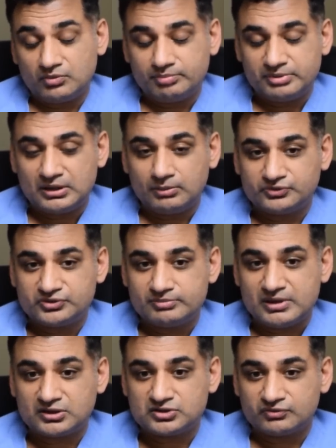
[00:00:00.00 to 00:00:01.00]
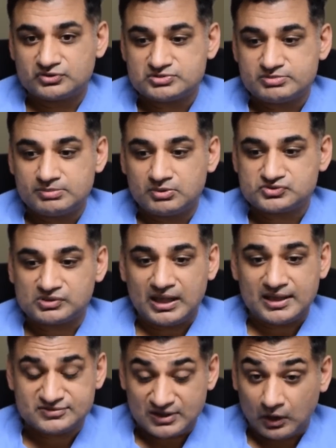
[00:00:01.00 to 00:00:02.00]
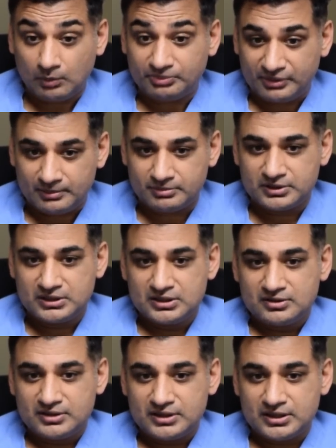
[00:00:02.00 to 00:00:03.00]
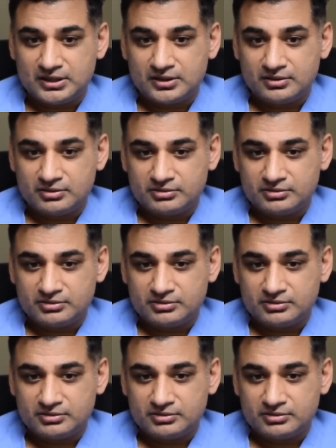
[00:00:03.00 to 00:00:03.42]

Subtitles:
be able to make a difference in people's lives, help them. And